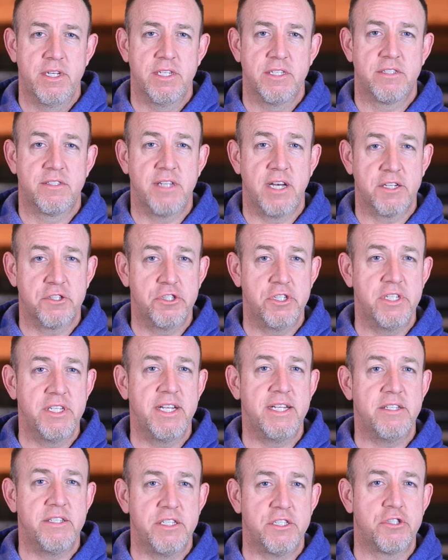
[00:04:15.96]
Suction
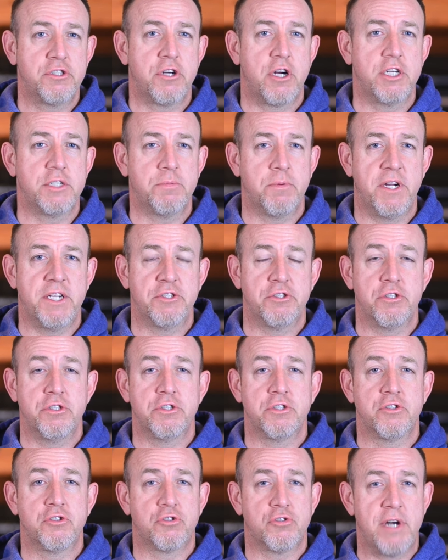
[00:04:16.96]
and discharge
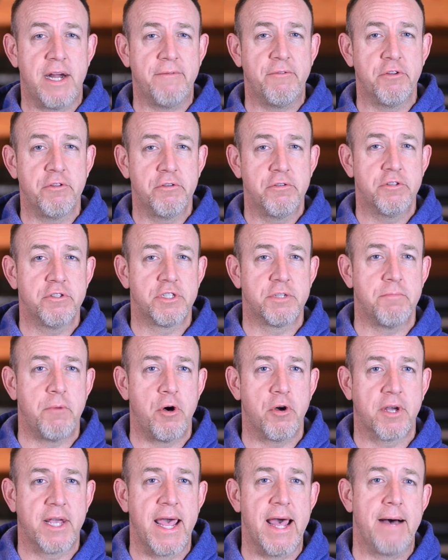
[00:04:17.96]
pressures travel through the
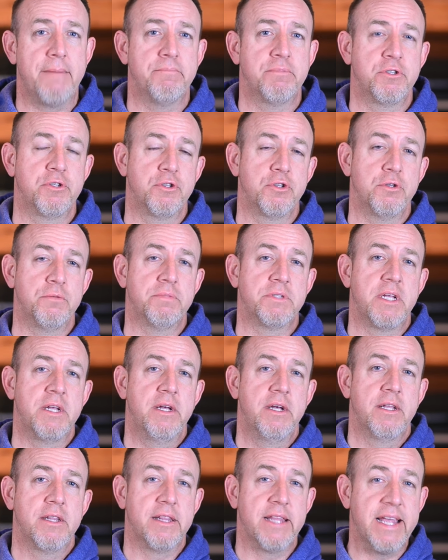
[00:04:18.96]
small cap tubes,
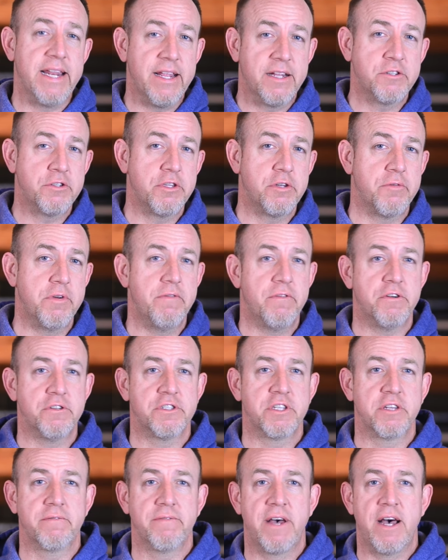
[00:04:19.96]
leading to the
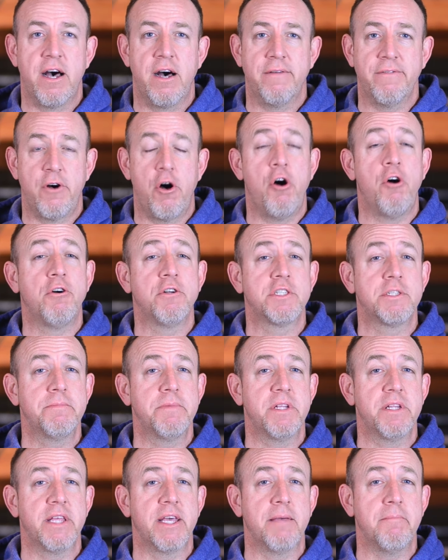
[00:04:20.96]
reversing valve,
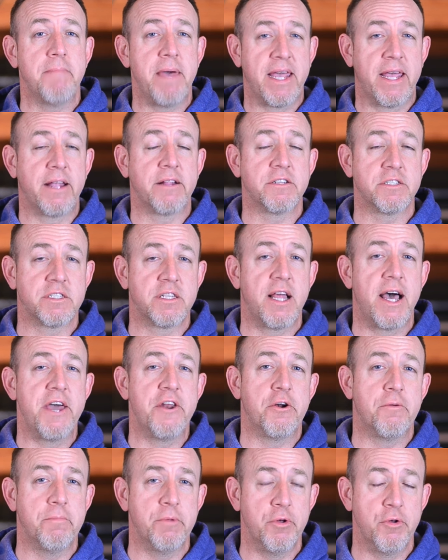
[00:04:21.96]
ultimately making the
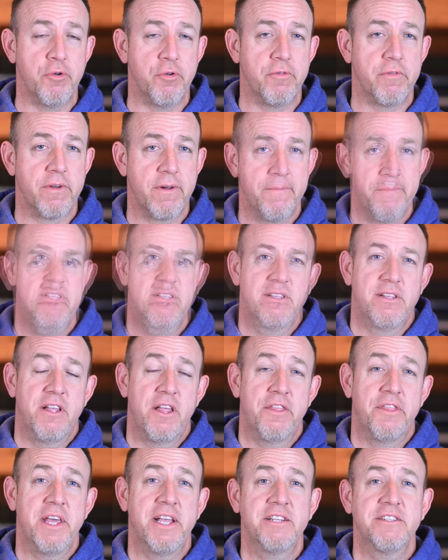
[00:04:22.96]
slider move.
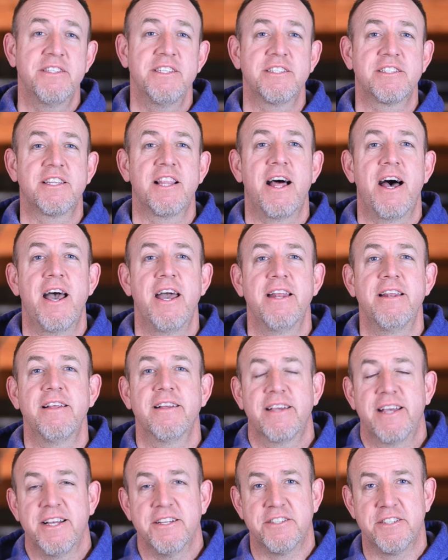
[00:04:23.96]
Things that slide
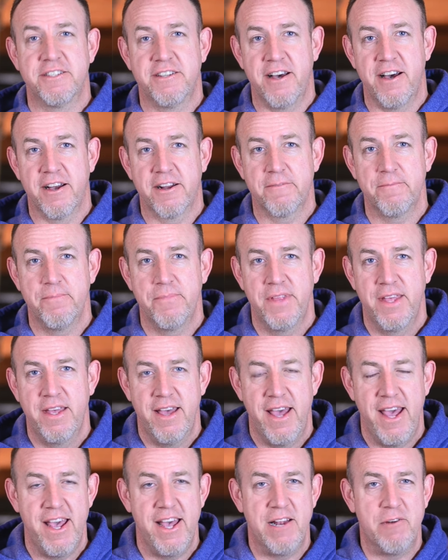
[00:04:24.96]
get stuck,
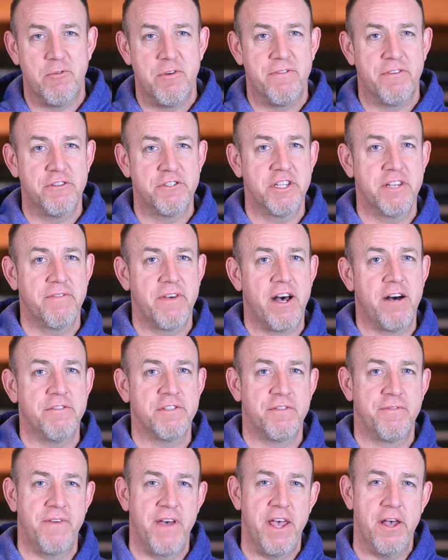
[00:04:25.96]
and reversing
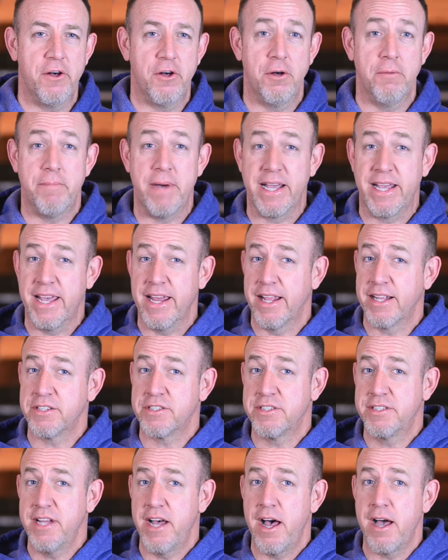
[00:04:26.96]
valves fail by getting
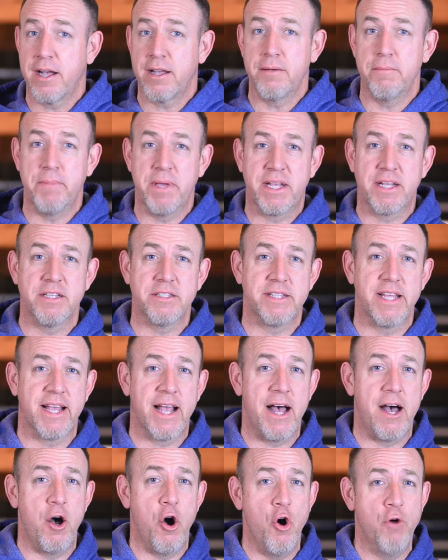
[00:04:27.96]
stuck because they
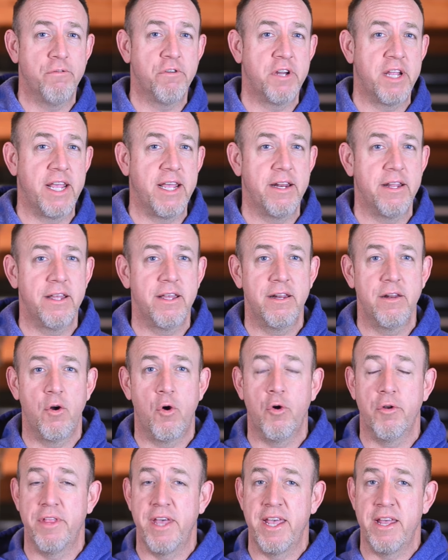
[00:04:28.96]
got overheated
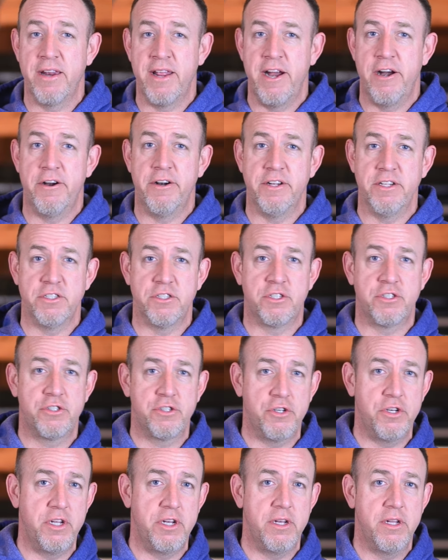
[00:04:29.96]
or they inherited
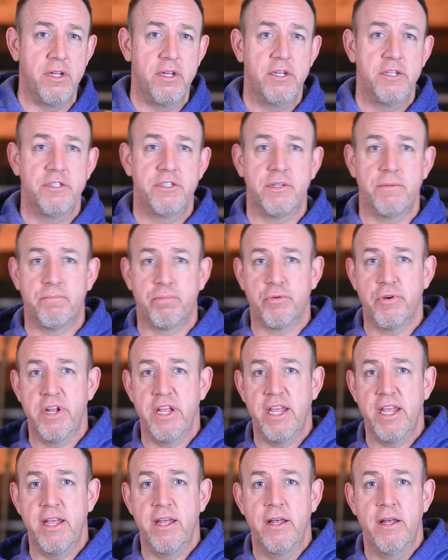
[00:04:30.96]
soot,
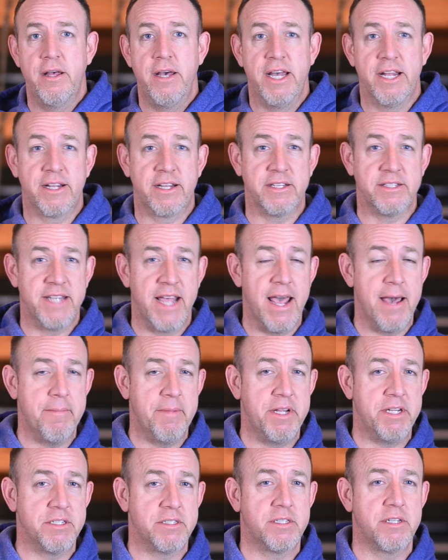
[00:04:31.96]
debris, and
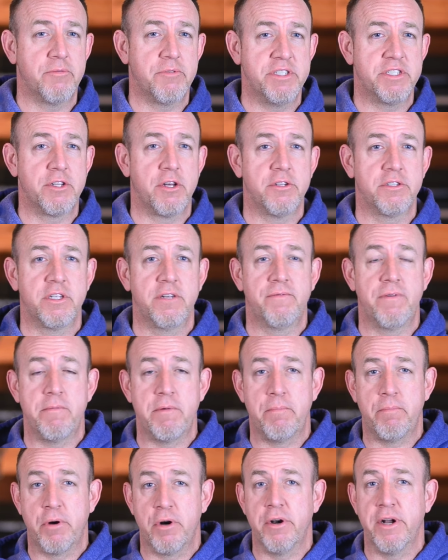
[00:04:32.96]
contaminants that resulted from
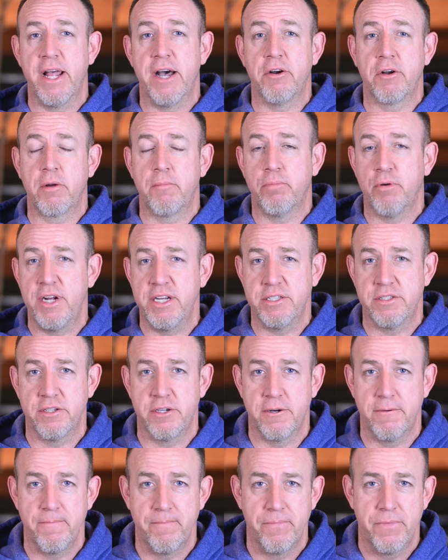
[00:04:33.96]
a burned out
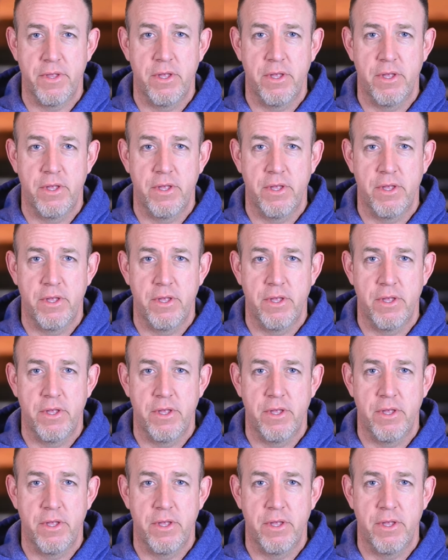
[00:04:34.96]
compressor.